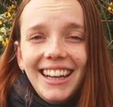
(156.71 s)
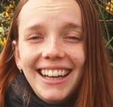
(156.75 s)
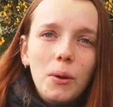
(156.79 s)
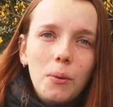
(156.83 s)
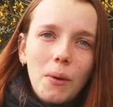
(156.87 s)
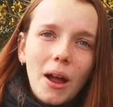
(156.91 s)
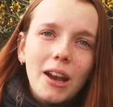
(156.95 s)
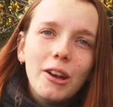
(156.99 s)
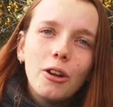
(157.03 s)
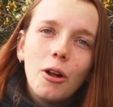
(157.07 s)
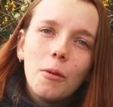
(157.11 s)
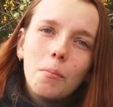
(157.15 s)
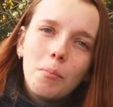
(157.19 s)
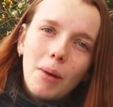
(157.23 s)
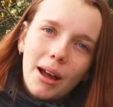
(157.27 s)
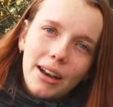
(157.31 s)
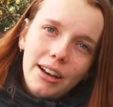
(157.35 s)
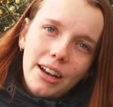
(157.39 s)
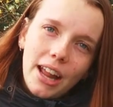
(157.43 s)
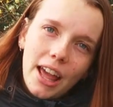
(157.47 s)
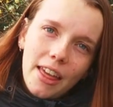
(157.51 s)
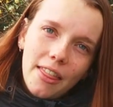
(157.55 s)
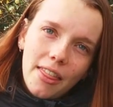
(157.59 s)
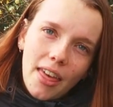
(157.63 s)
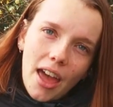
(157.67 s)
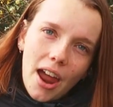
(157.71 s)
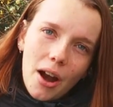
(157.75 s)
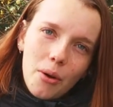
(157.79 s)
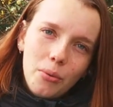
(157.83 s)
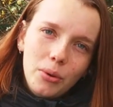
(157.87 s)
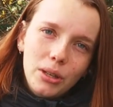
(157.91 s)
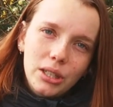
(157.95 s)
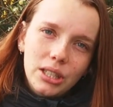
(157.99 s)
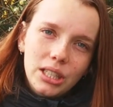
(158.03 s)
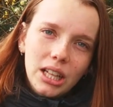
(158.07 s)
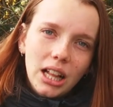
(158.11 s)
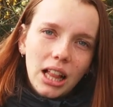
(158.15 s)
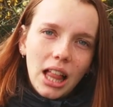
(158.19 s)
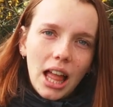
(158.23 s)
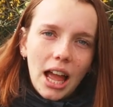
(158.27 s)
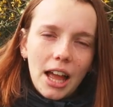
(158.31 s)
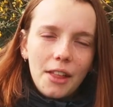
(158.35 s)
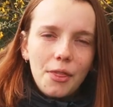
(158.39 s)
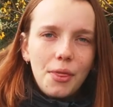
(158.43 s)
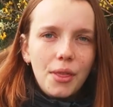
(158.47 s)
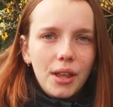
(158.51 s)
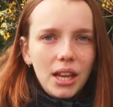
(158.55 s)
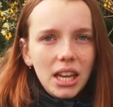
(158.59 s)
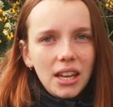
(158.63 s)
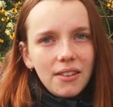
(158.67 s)
We went on Monday there. We still
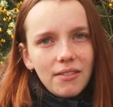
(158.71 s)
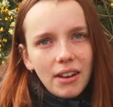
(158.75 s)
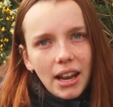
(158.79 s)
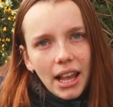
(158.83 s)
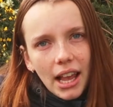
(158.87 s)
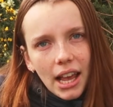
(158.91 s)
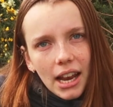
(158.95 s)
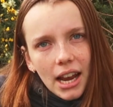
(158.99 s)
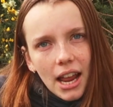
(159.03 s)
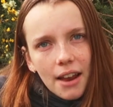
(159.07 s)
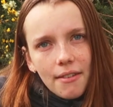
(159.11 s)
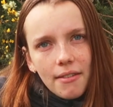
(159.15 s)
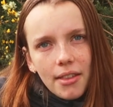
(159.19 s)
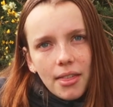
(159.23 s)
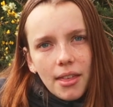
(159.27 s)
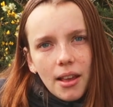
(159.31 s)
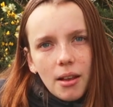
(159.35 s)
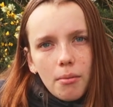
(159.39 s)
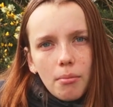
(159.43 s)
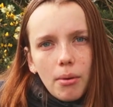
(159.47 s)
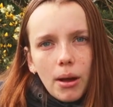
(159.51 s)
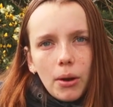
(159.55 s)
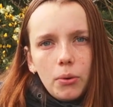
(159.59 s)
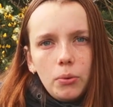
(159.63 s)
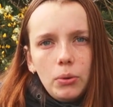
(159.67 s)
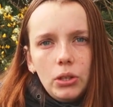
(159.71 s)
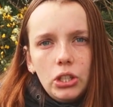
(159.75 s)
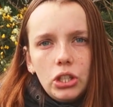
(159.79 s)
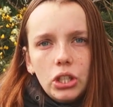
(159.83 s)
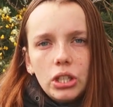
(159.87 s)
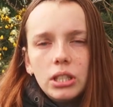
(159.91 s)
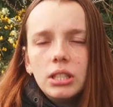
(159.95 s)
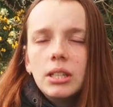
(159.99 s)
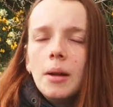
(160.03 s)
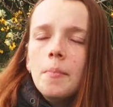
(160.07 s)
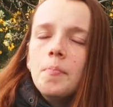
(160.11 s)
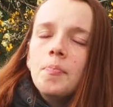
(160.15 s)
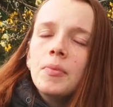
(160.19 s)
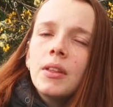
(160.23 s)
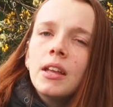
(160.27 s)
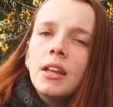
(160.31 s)
had the evening and everything, but we just